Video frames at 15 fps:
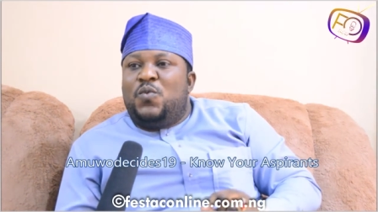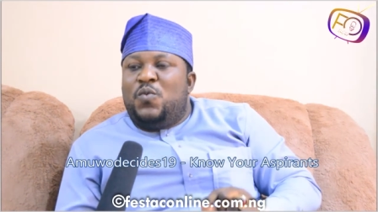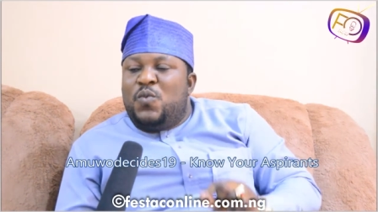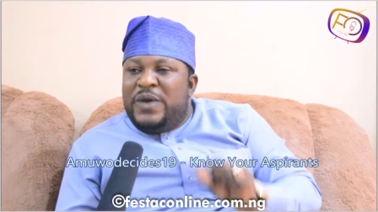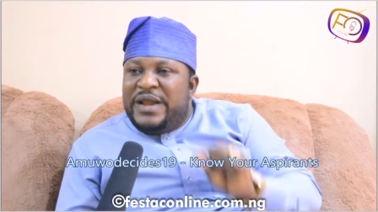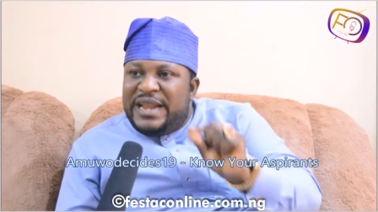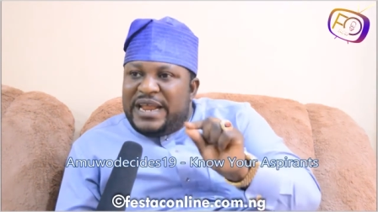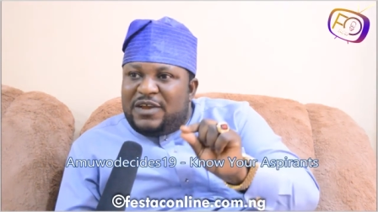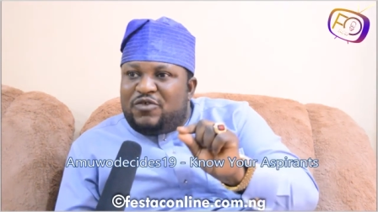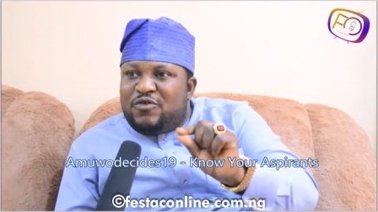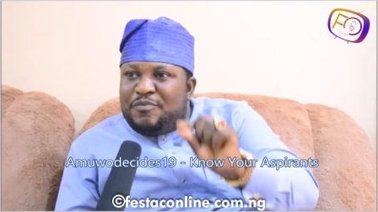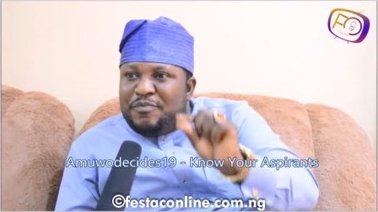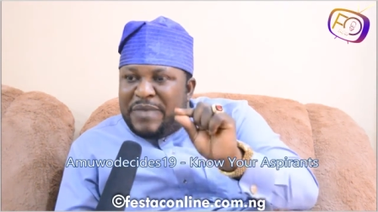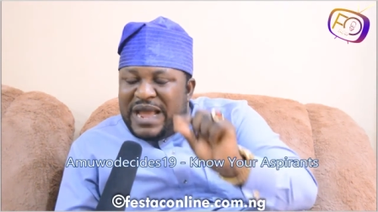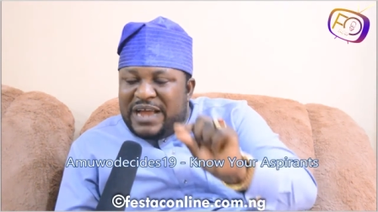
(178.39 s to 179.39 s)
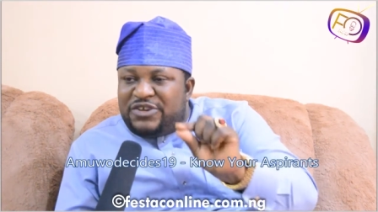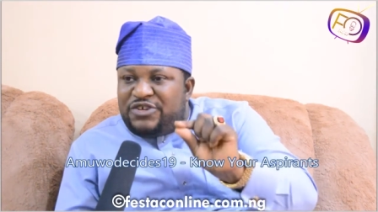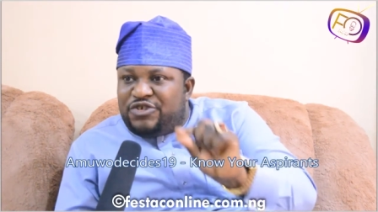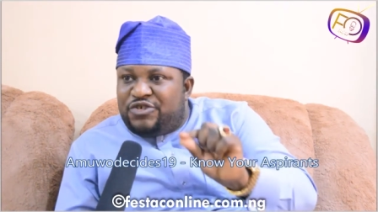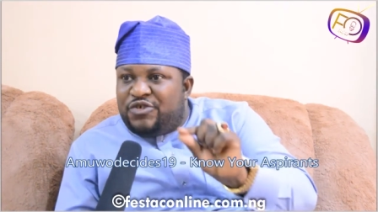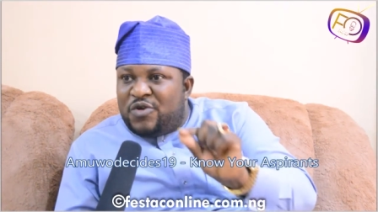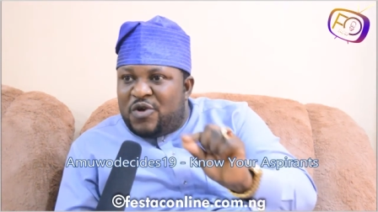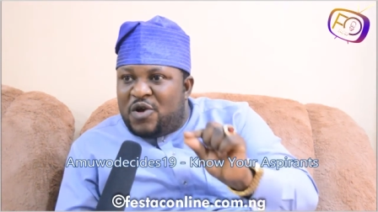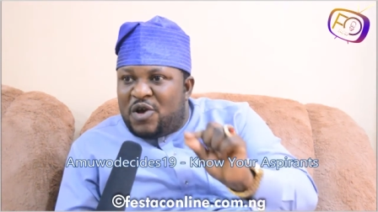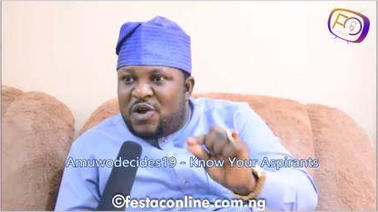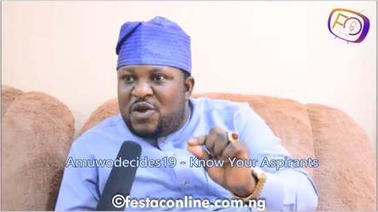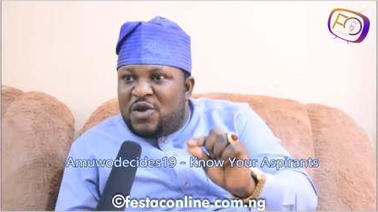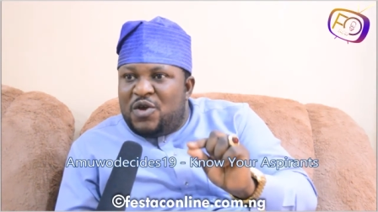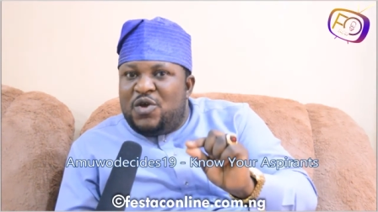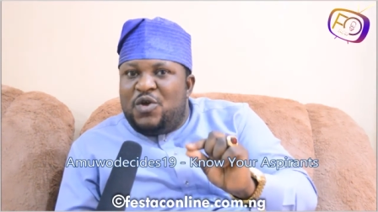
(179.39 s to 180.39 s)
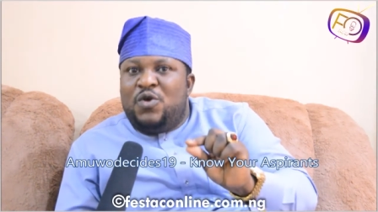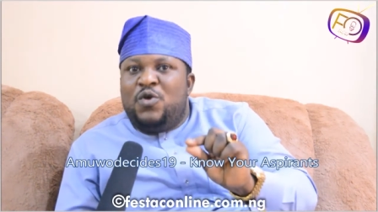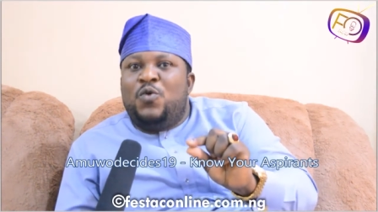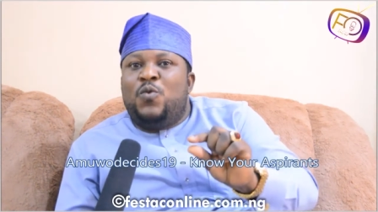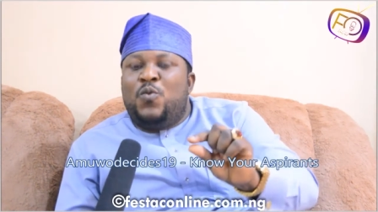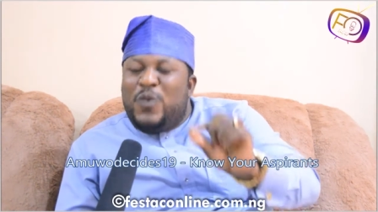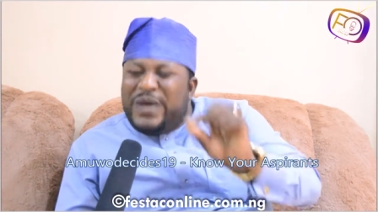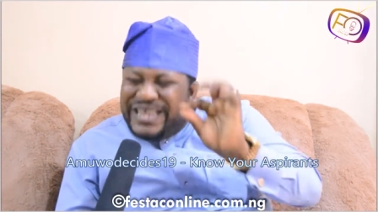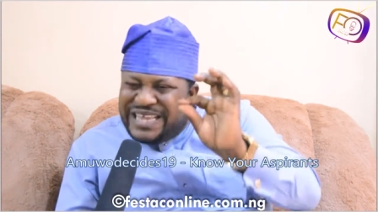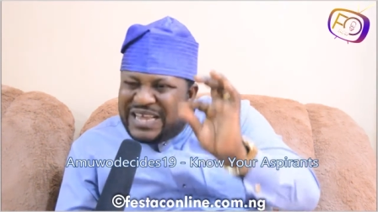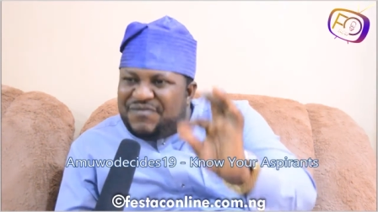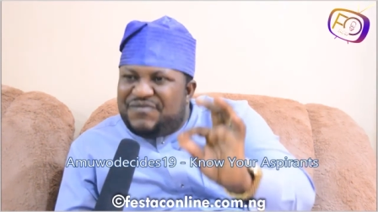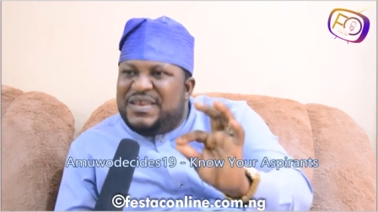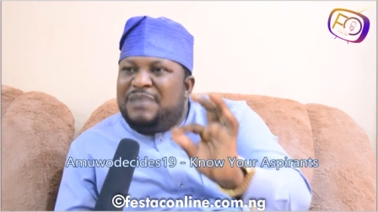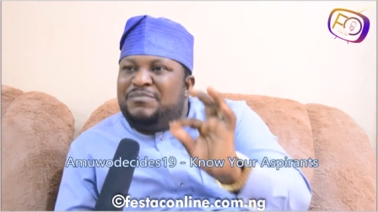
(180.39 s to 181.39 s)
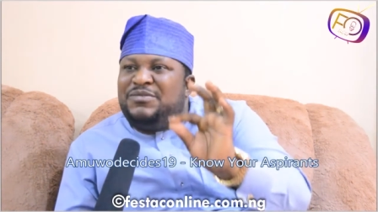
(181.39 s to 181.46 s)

We need to make sure we give them